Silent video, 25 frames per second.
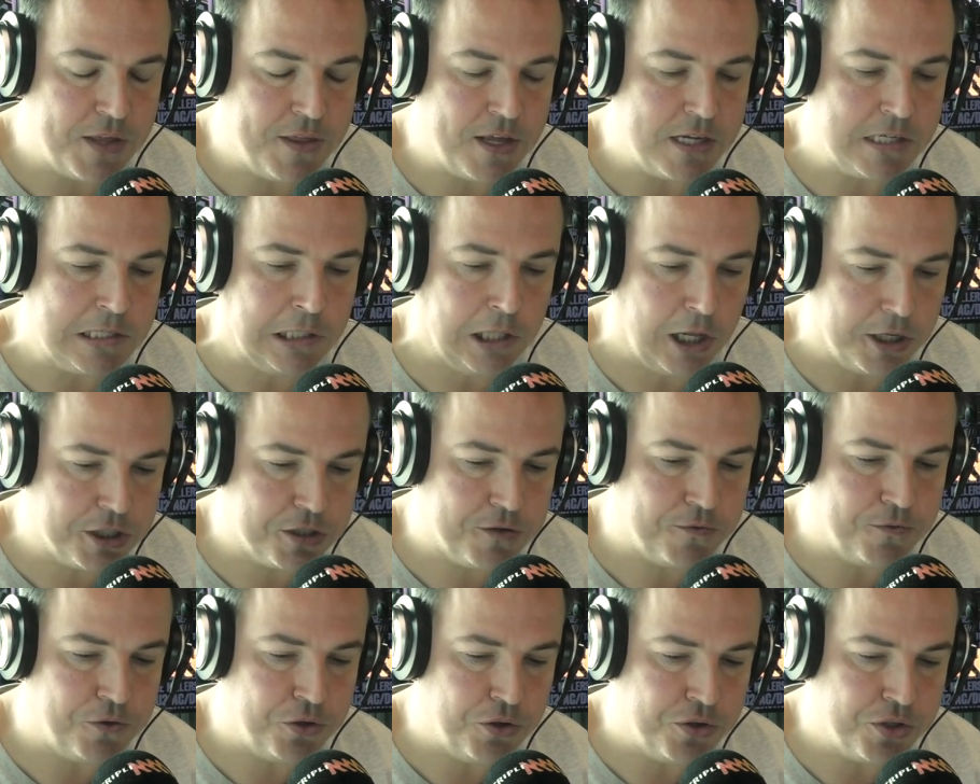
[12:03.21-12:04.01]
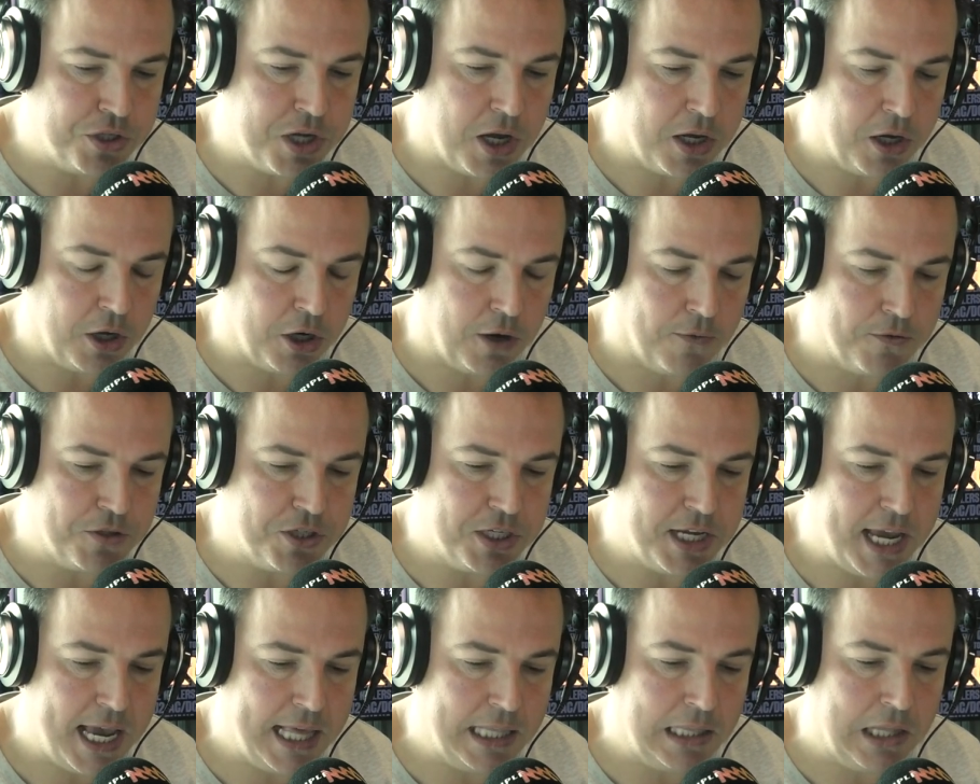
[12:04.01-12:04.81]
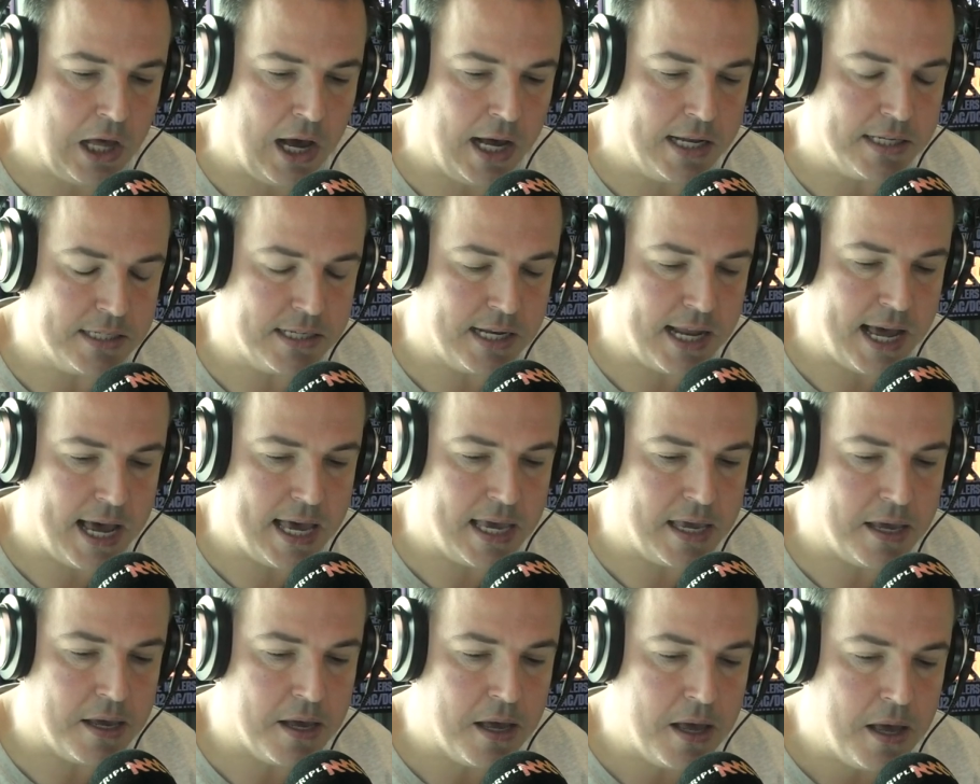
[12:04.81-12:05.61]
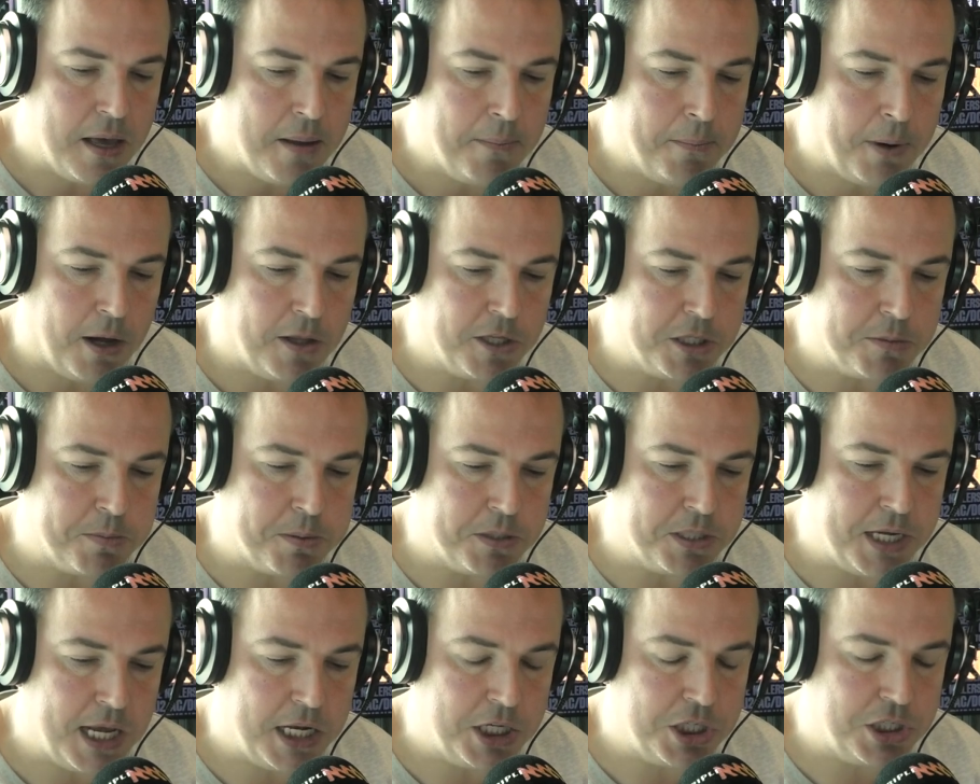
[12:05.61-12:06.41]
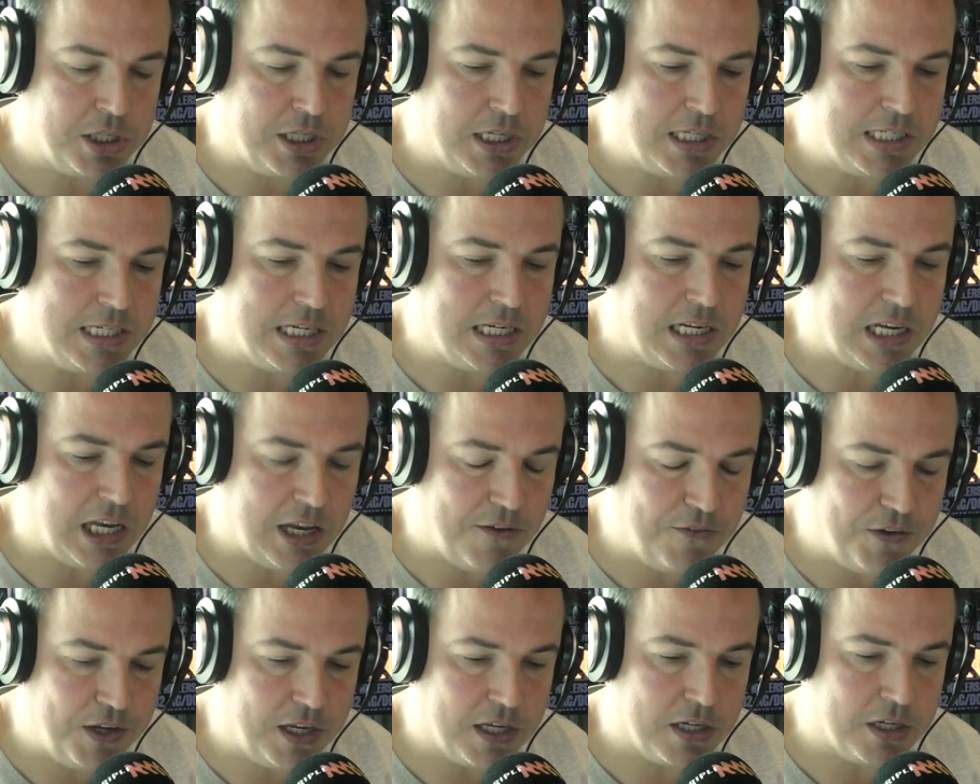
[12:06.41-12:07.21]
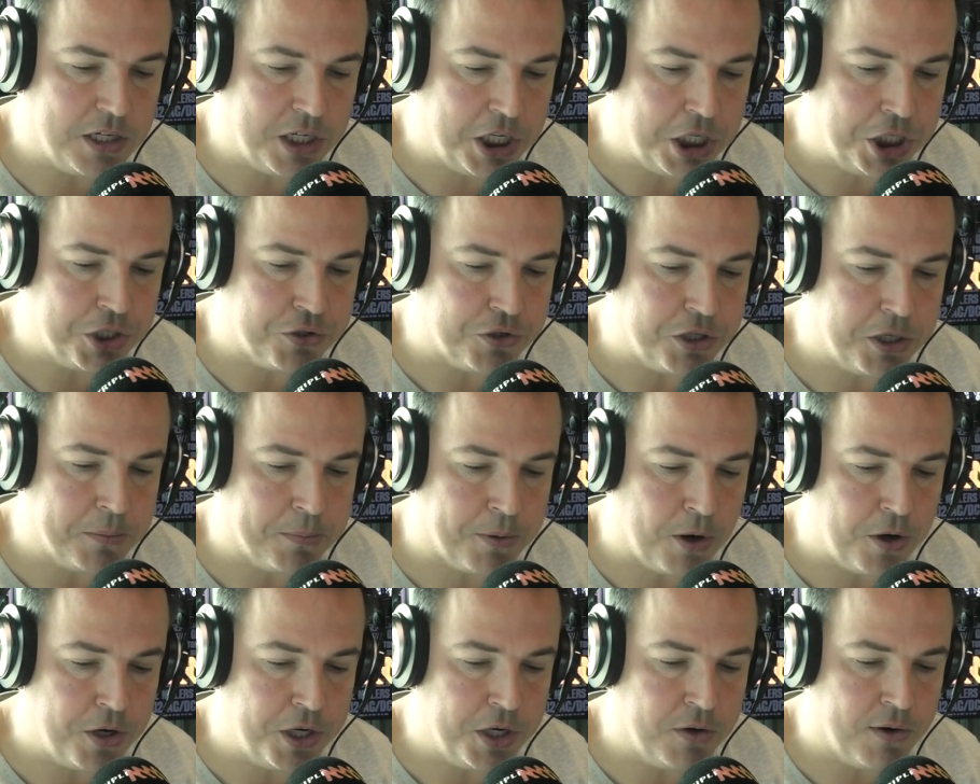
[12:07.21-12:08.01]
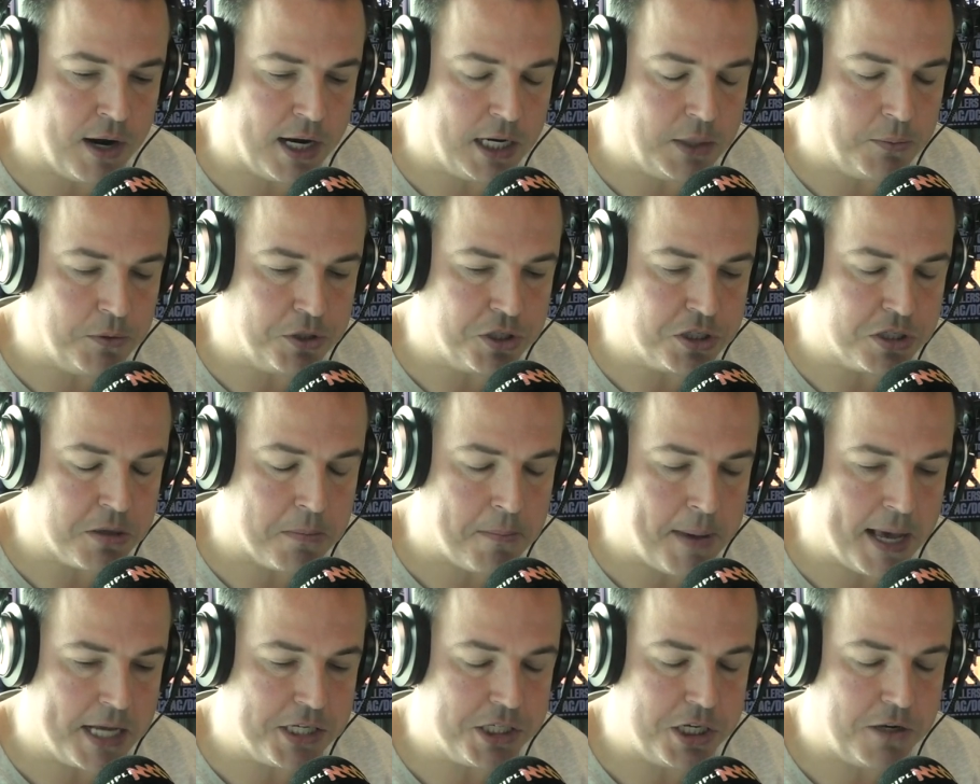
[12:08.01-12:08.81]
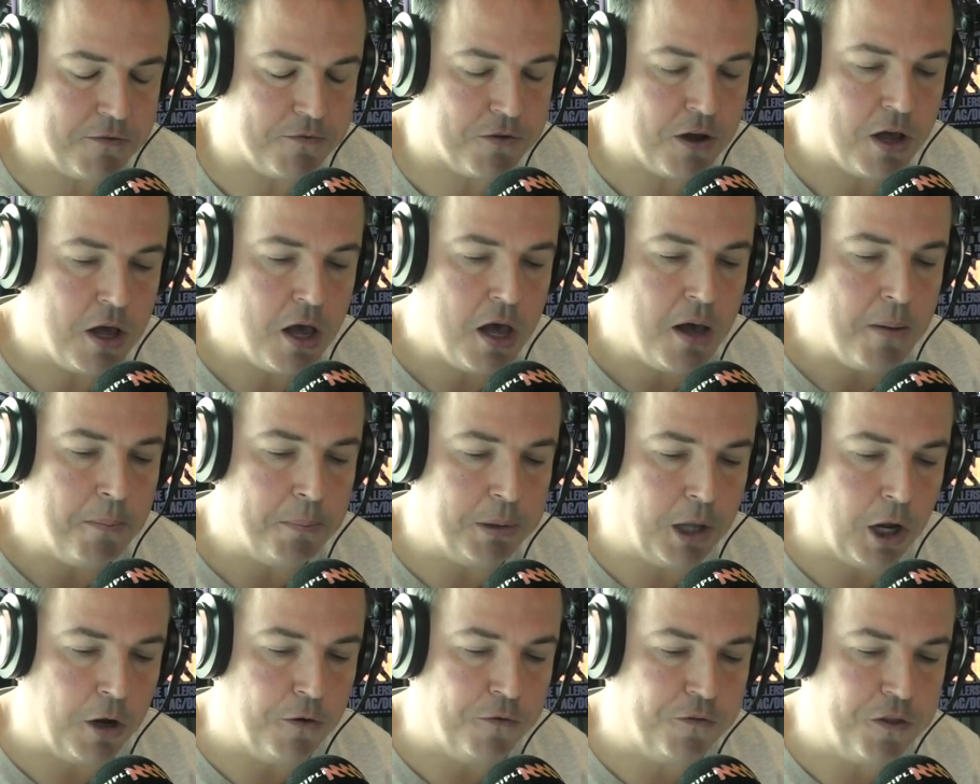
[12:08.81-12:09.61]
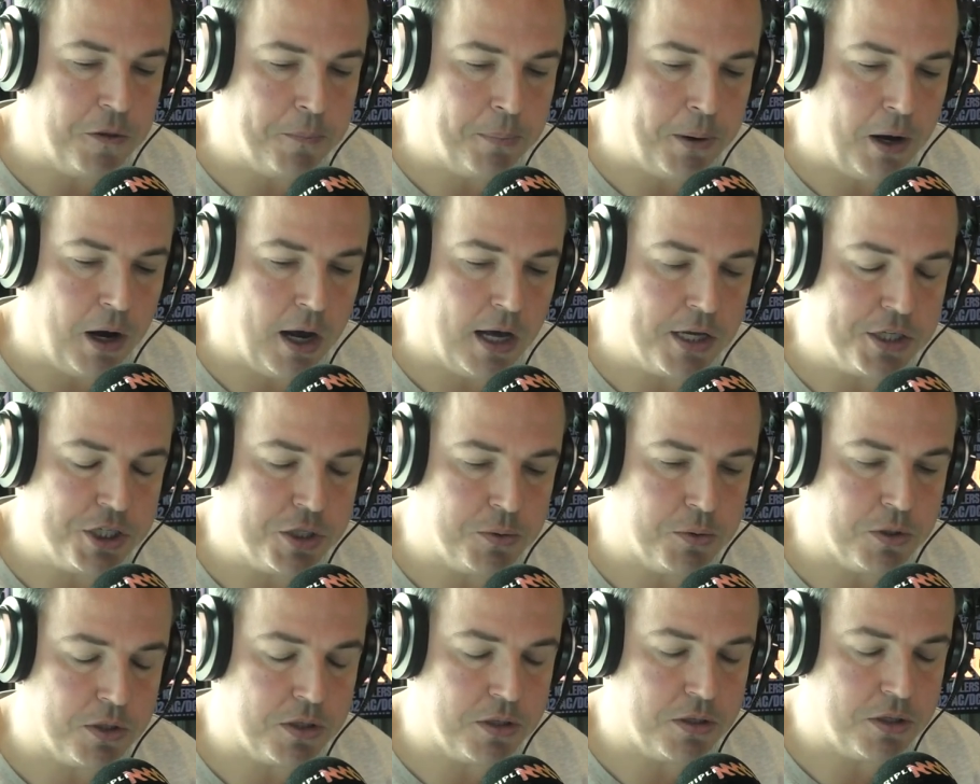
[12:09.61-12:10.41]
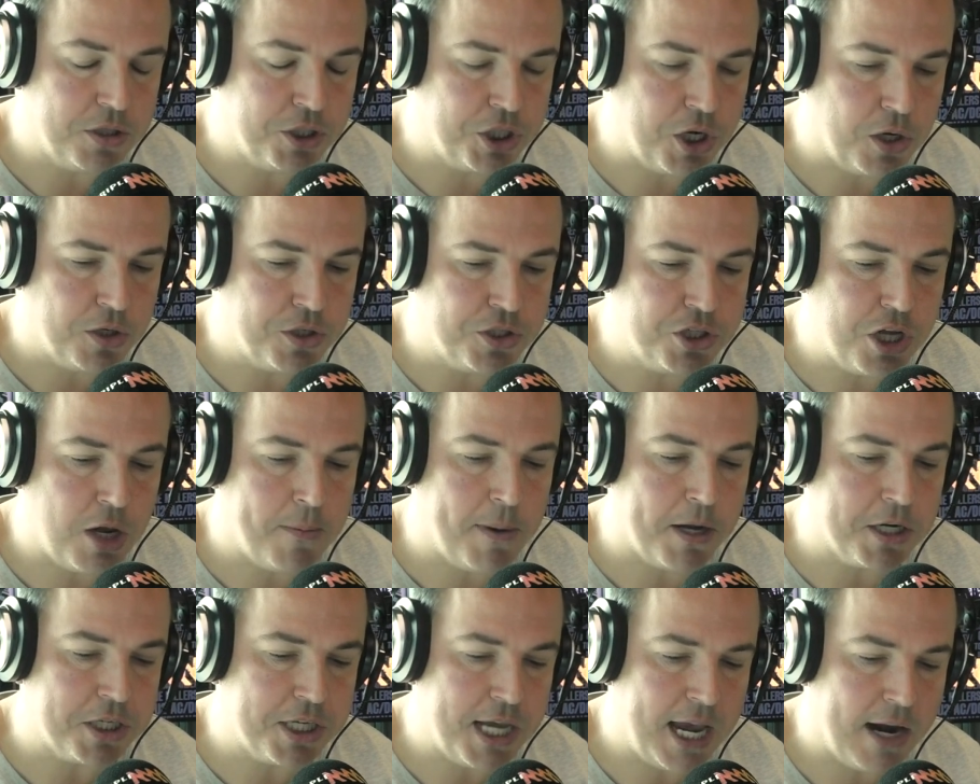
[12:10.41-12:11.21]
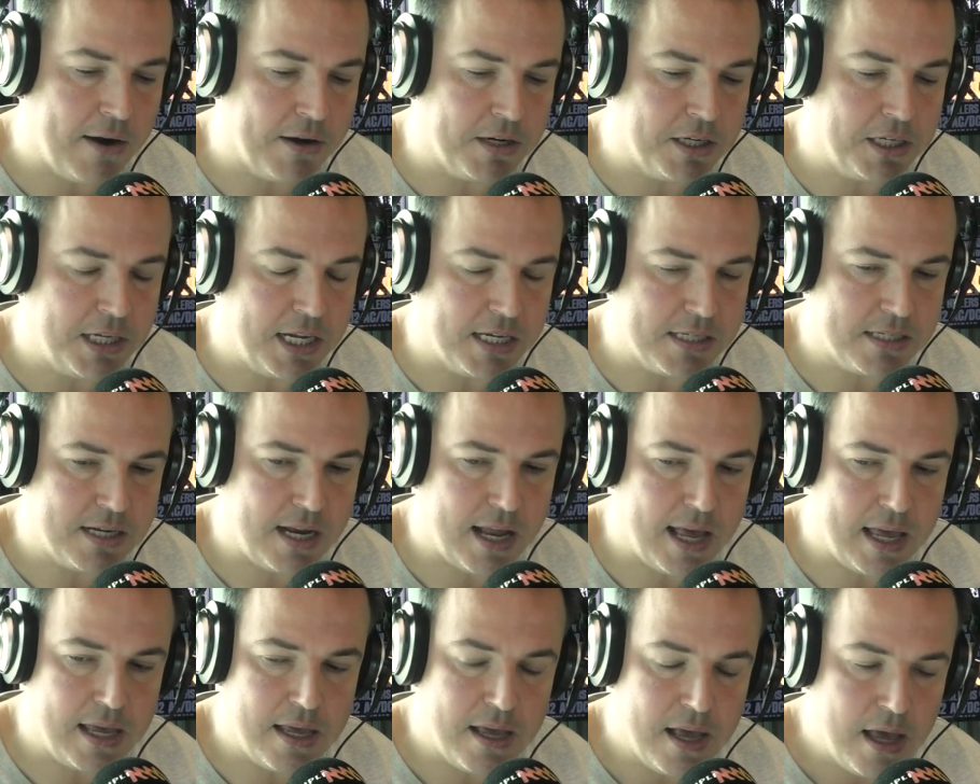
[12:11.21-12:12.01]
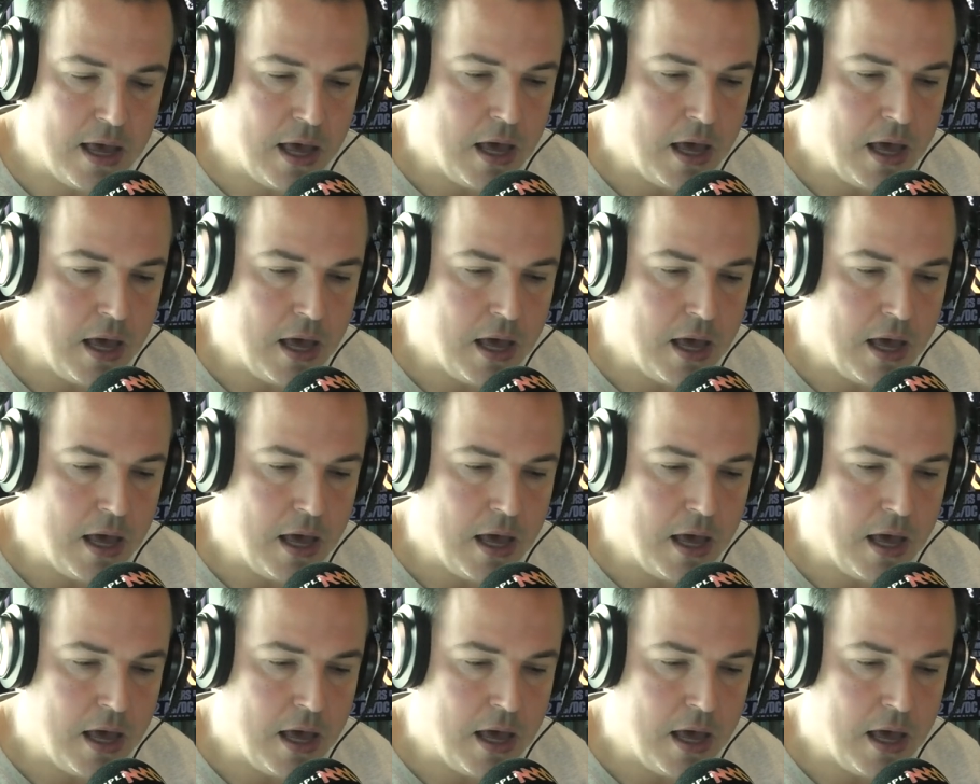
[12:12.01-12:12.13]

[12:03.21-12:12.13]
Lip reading: There's lots of news going on. Obviously, headlined today by this potentially significant knee injury to Brodie Grundy, which is a massive blow for the Pies, who showed so much character yesterday.